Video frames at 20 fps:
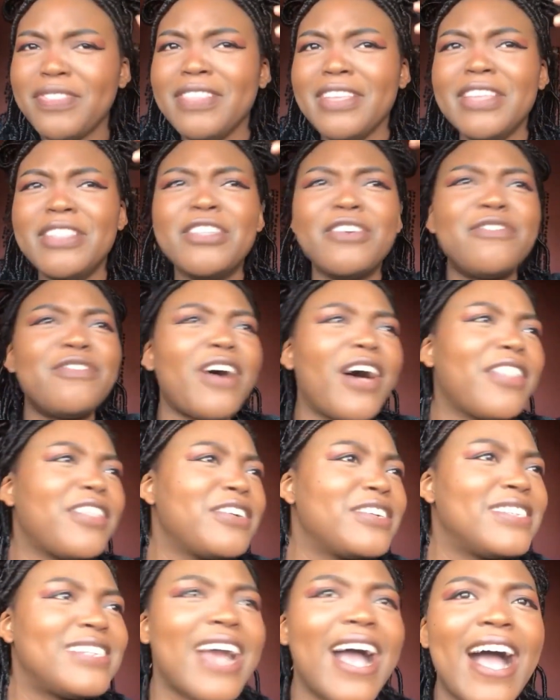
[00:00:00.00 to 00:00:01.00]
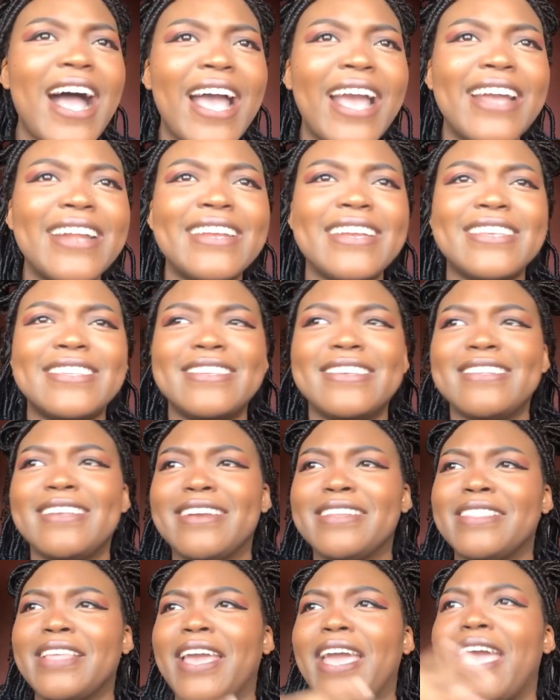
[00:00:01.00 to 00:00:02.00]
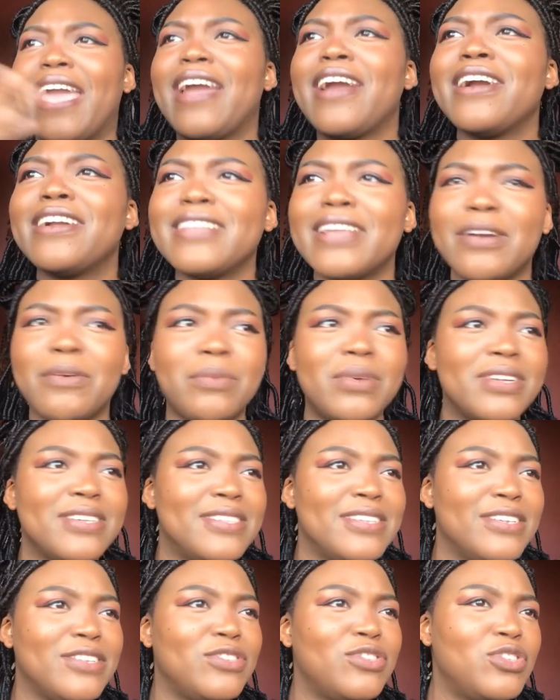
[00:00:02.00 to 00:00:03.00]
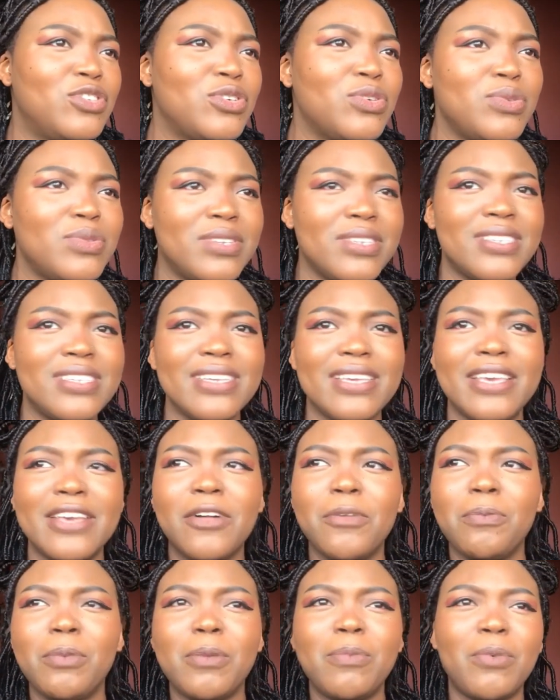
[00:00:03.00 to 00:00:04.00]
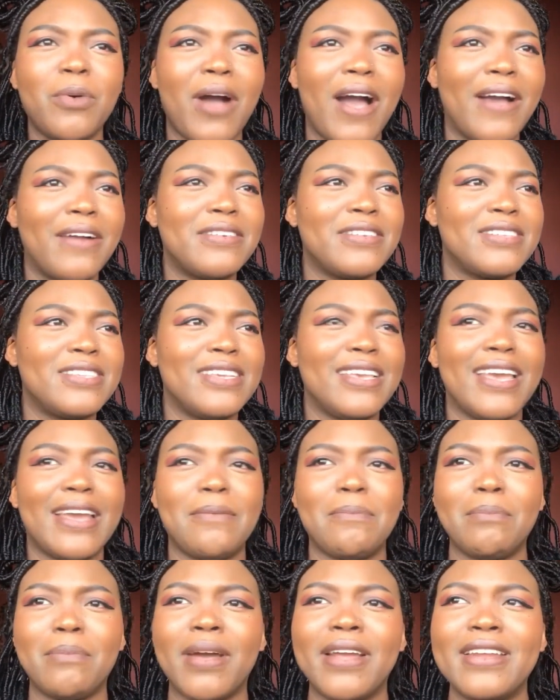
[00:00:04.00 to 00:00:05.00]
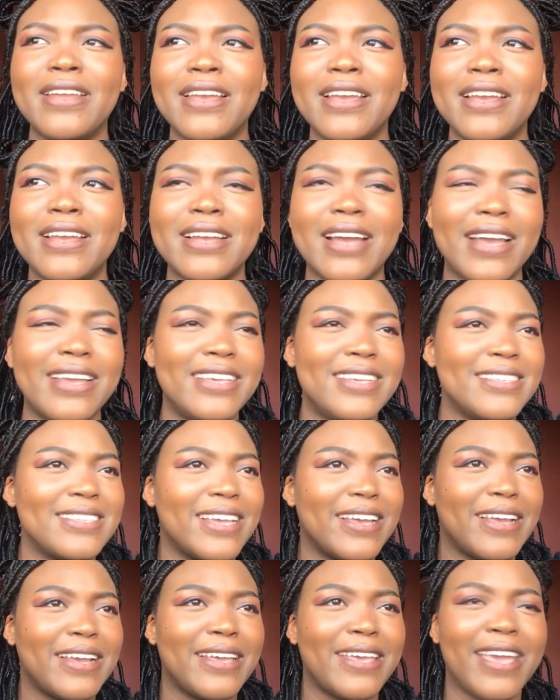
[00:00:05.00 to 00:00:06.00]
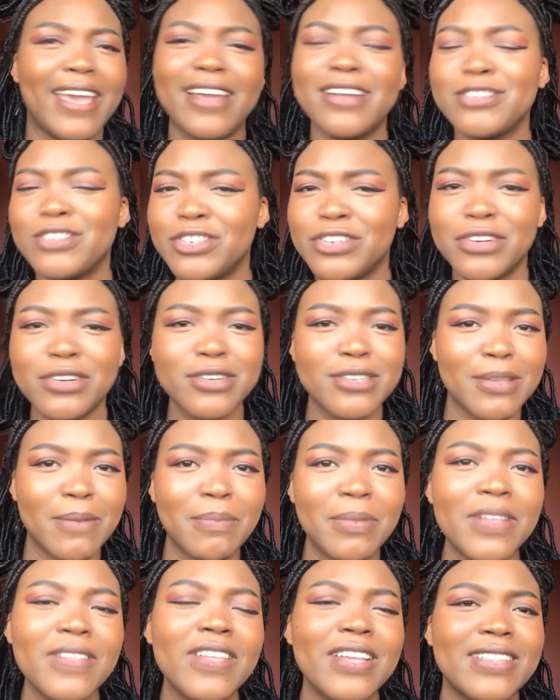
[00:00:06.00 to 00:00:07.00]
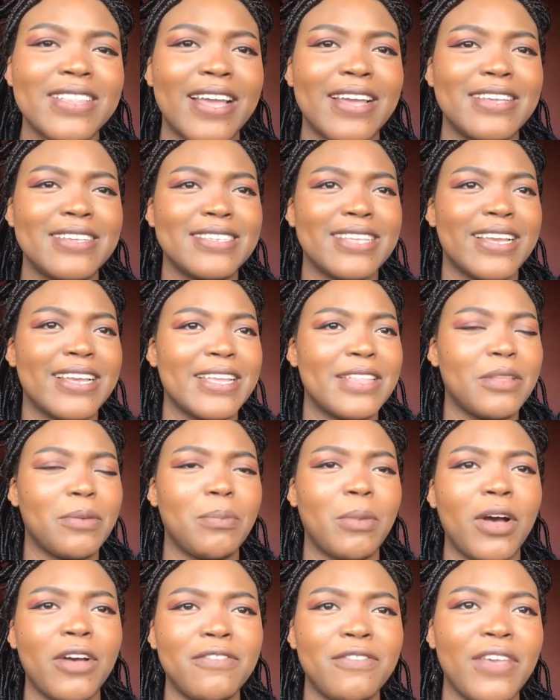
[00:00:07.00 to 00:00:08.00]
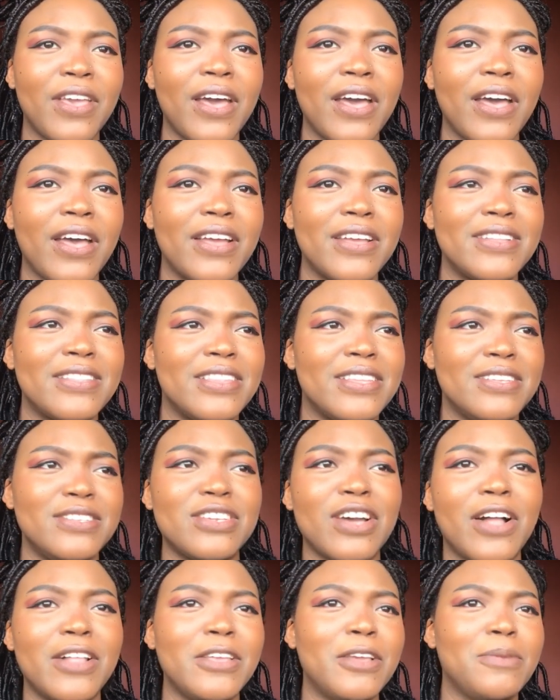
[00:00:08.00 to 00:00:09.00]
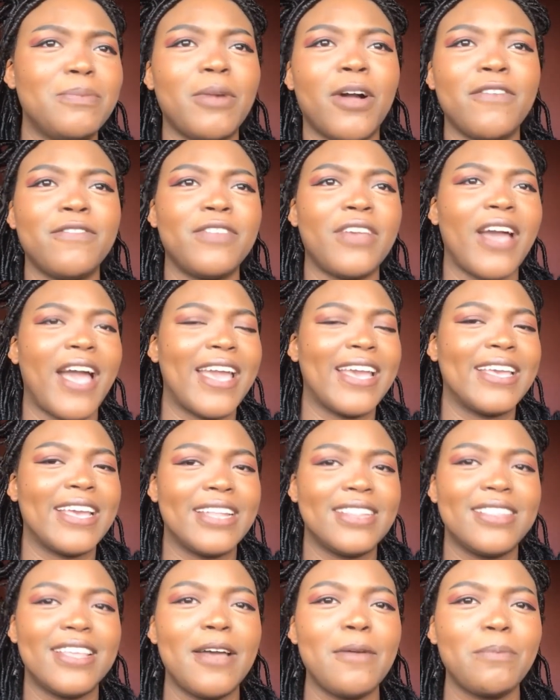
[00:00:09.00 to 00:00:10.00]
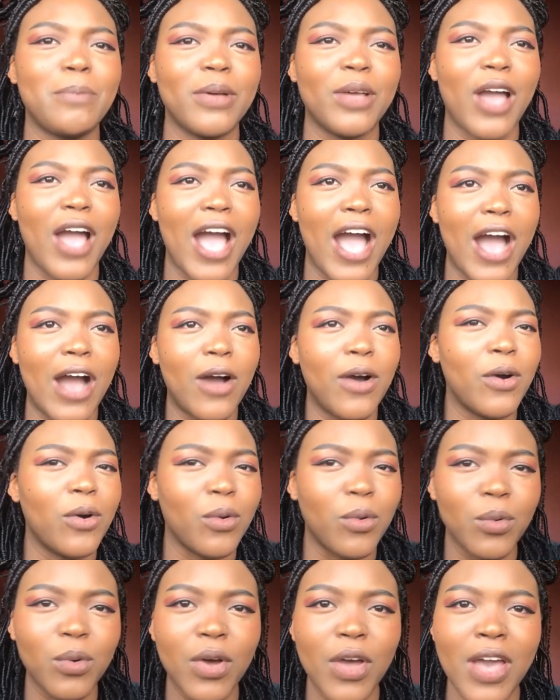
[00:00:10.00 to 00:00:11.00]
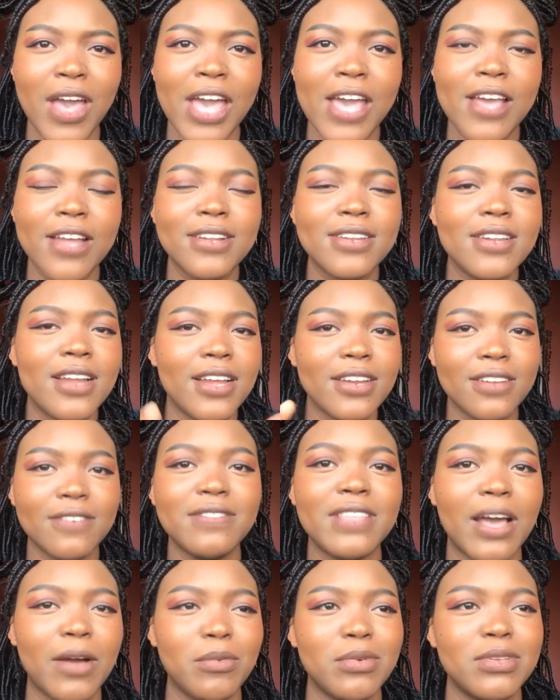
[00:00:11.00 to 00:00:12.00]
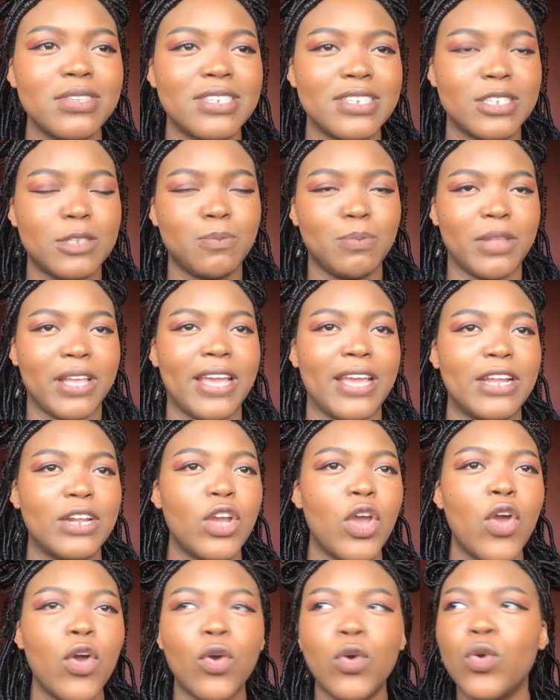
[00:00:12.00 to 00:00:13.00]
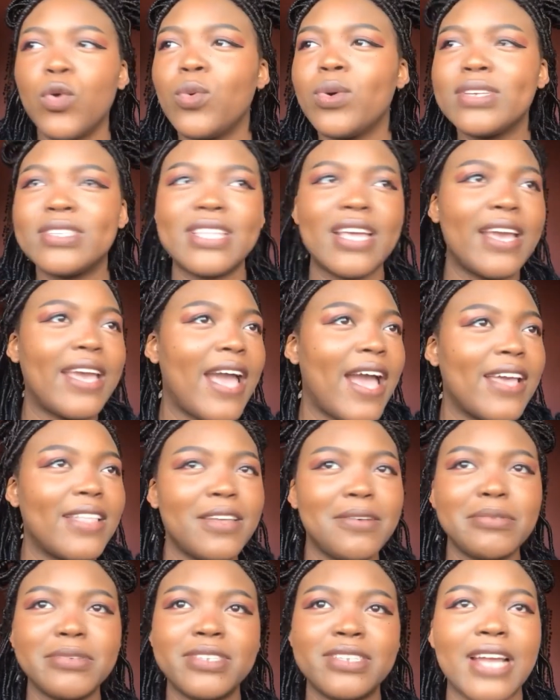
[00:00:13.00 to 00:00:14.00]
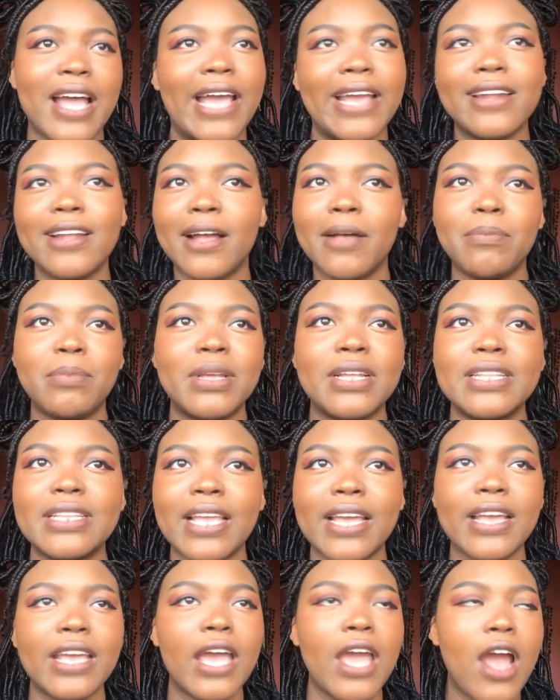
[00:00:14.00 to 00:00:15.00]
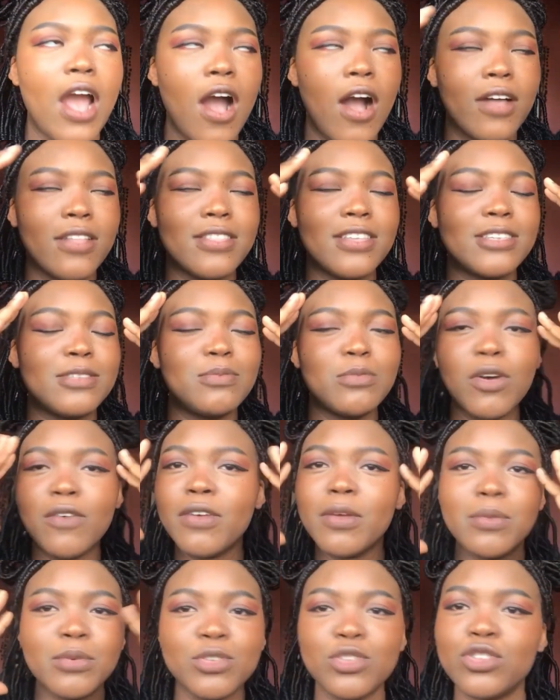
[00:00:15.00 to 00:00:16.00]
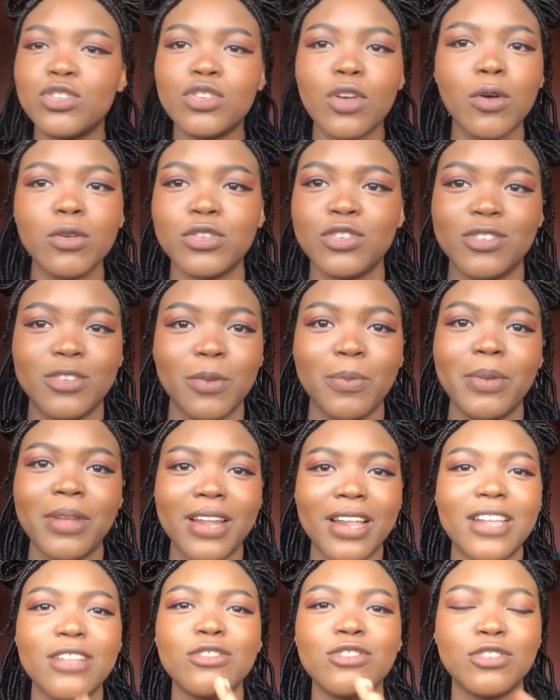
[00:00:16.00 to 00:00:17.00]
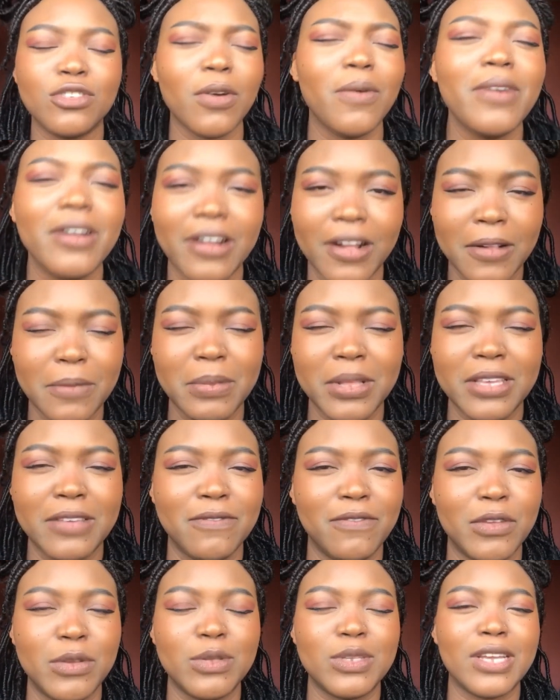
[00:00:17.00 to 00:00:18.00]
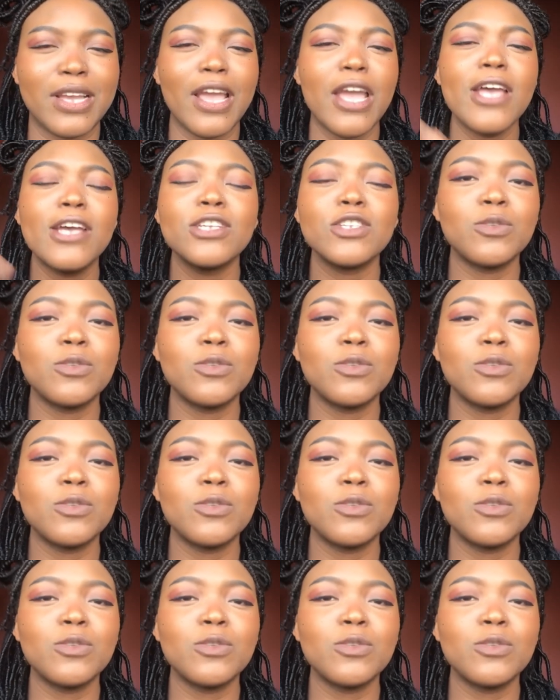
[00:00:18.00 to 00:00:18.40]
The father died. Is he like the heir? Like, what does he do? Does he kill people? How does he get money? He's like a gangster or something like that. He's like in the mafia, the Italian mafia. I get that, but how? None of that was explained. Who was that guy that was tied up in like... This movie was so stupid and so incredibly confusing.